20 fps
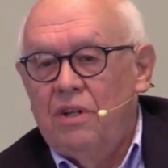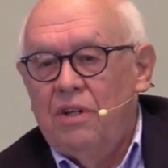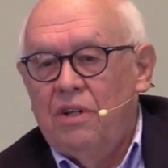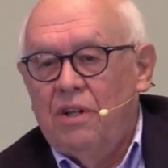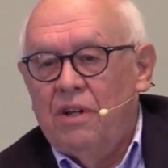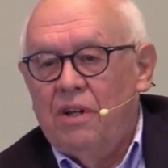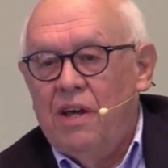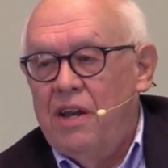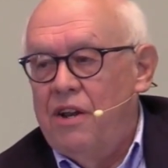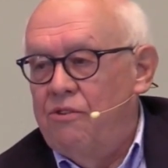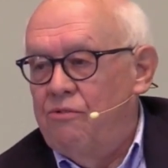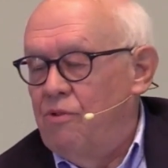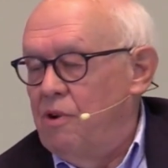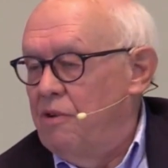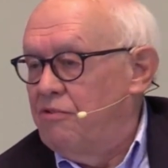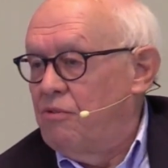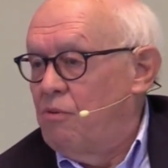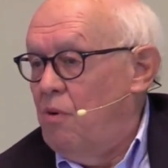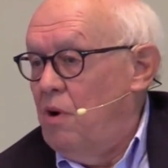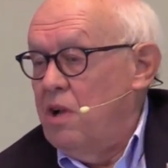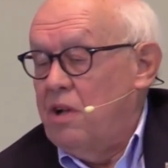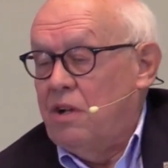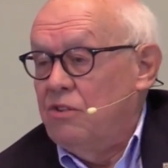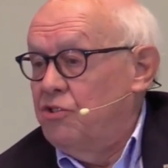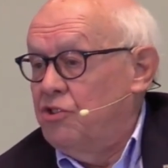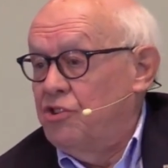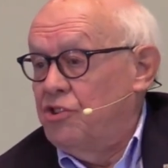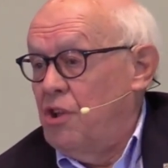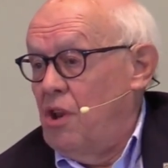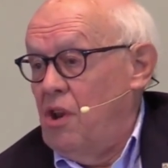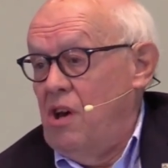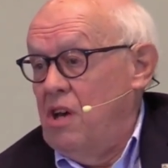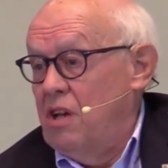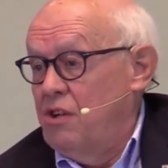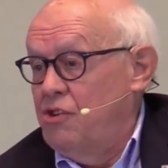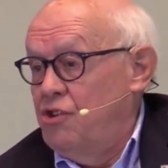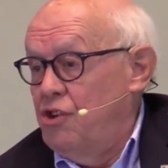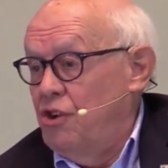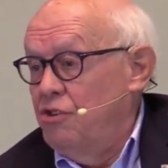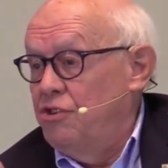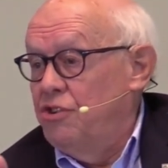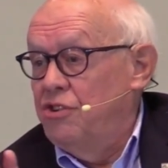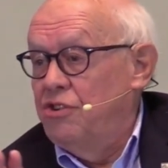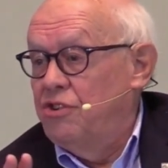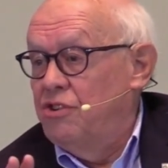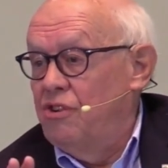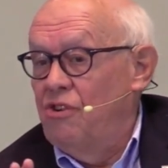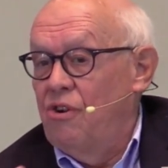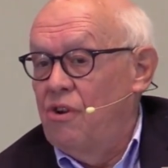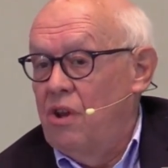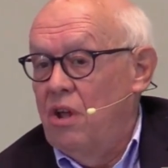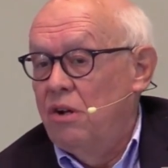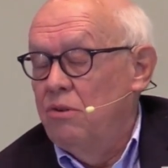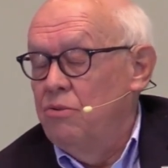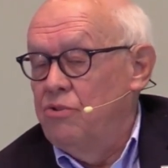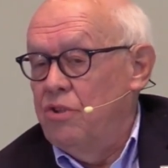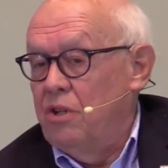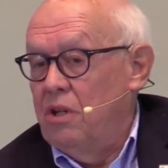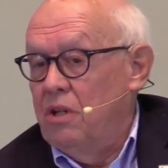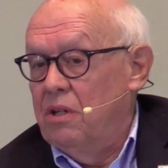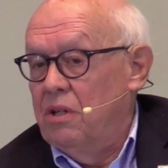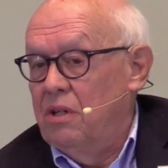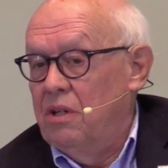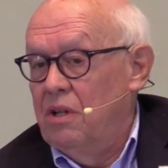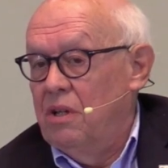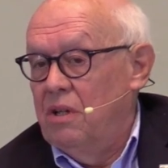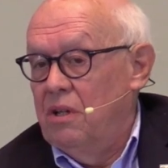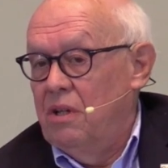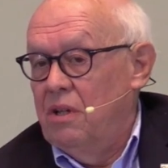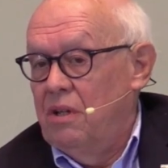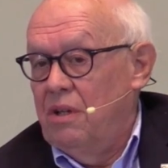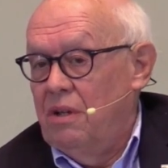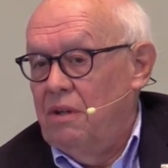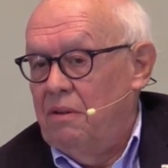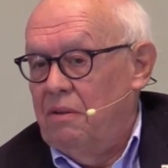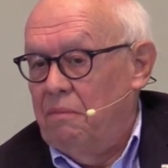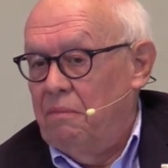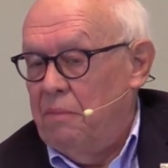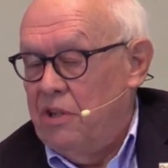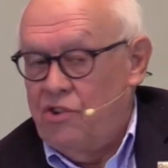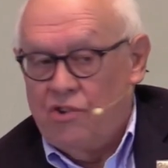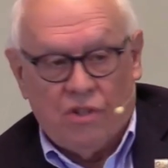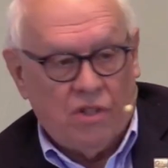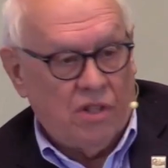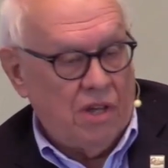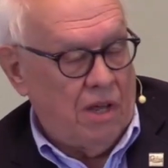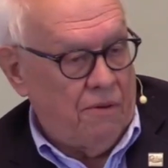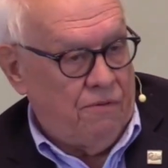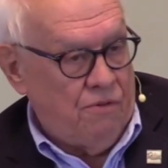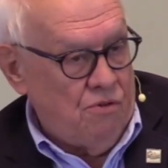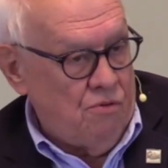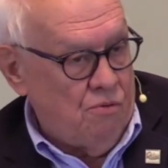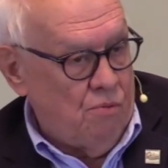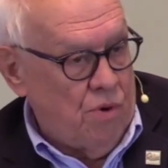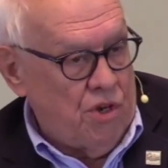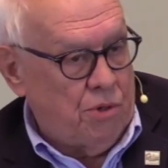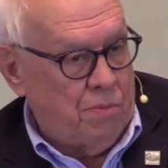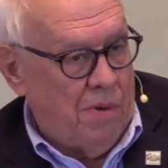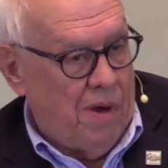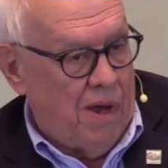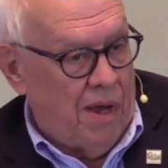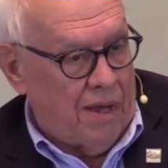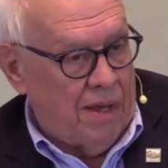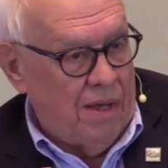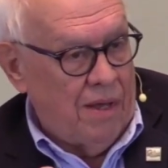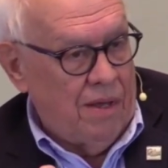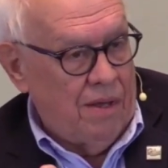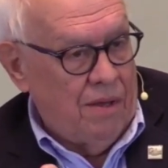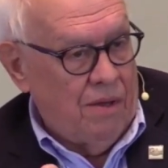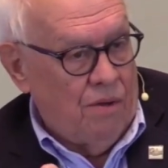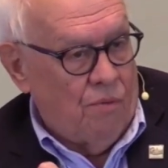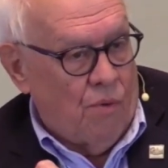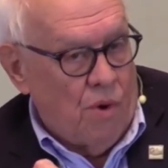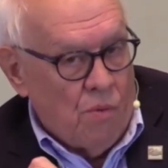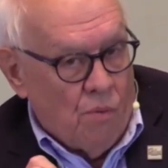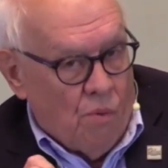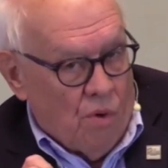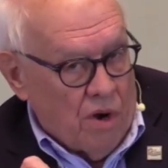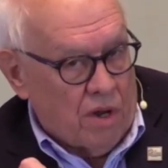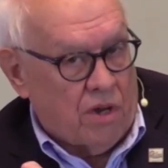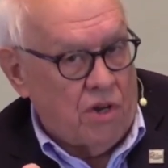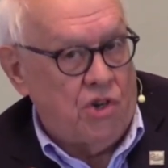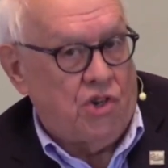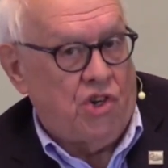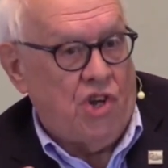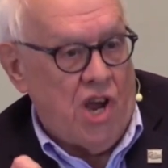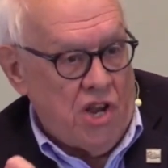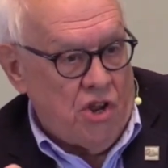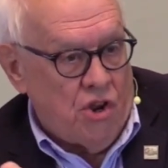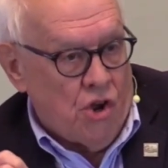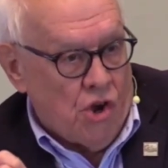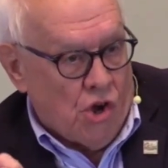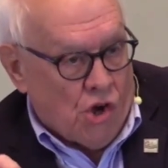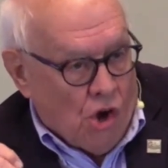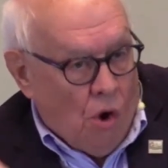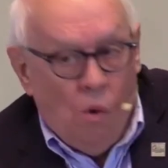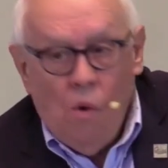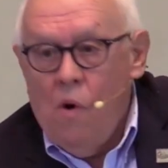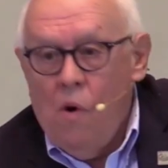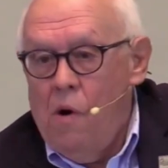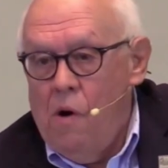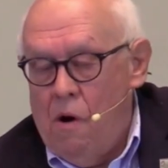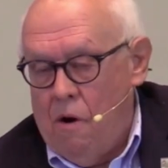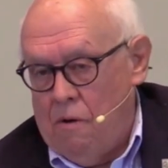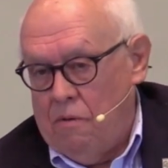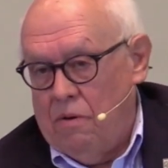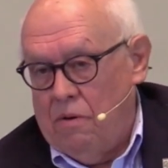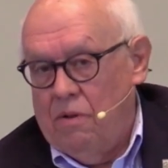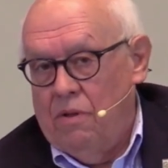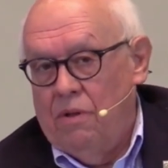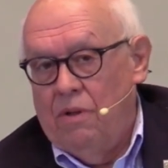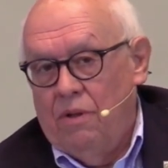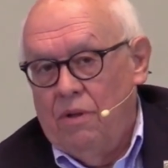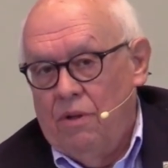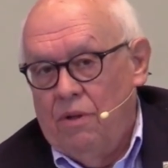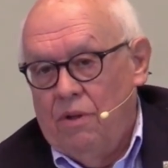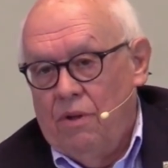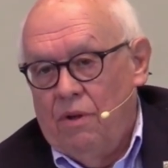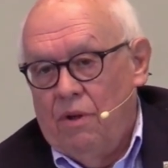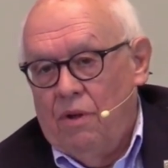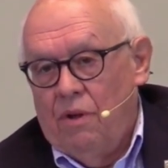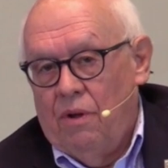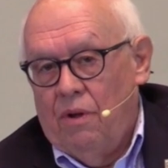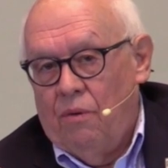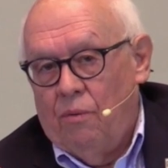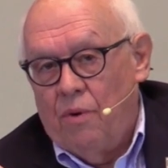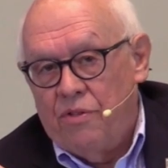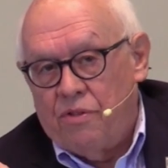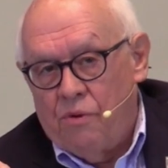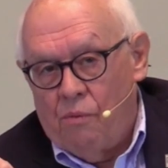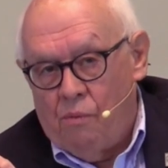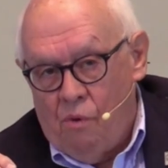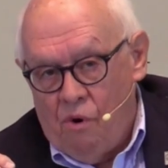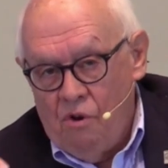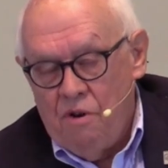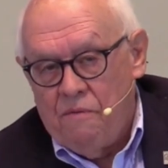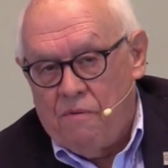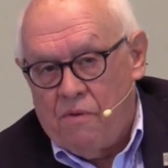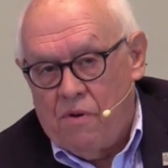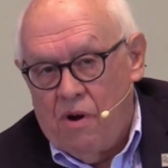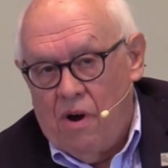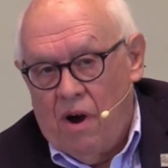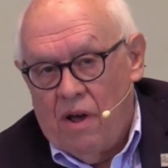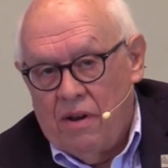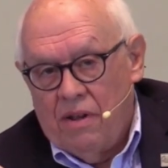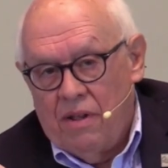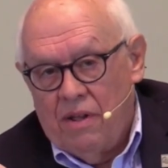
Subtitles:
let it drift away, because there's a lot of churches that are closing. I mentioned that a few weeks back. We want to continue to go on with the Word of God